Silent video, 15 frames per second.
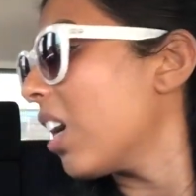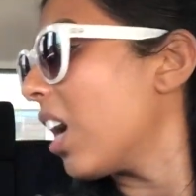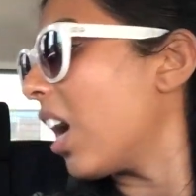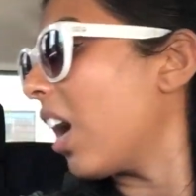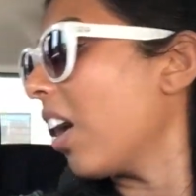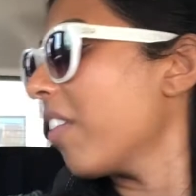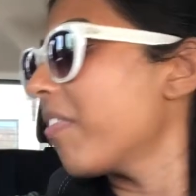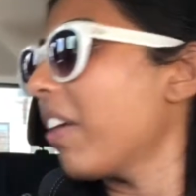
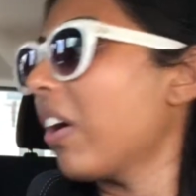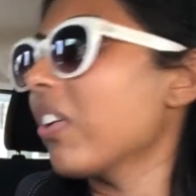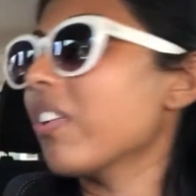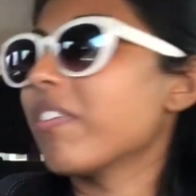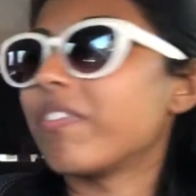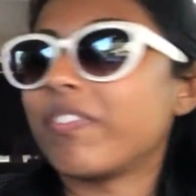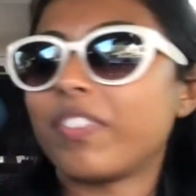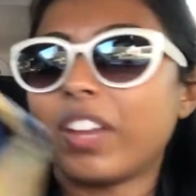I found a
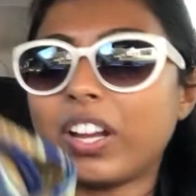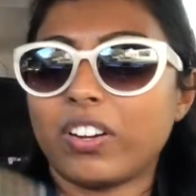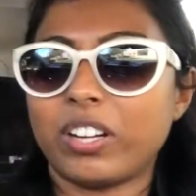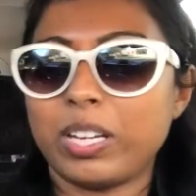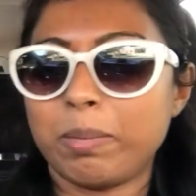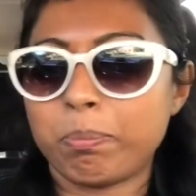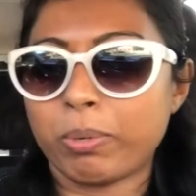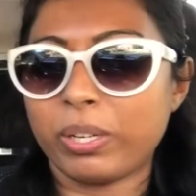
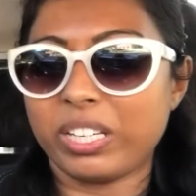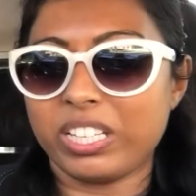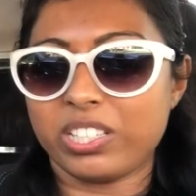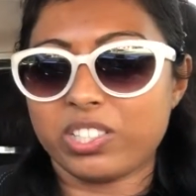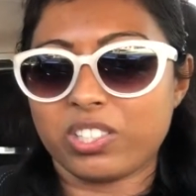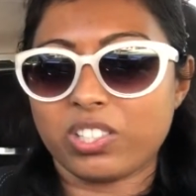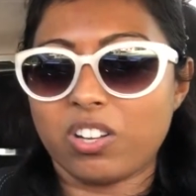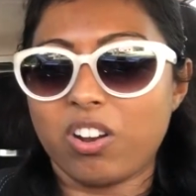very pretty
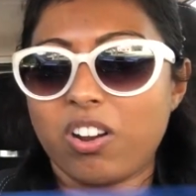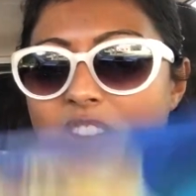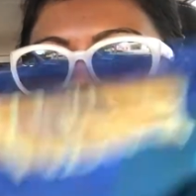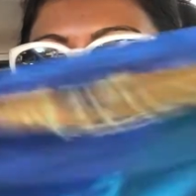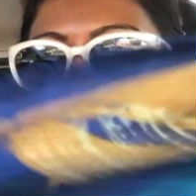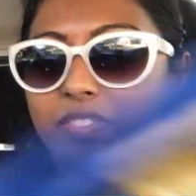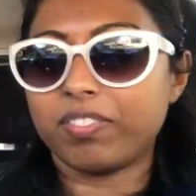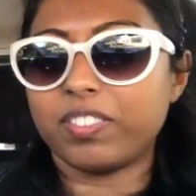
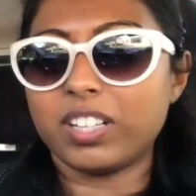scarf.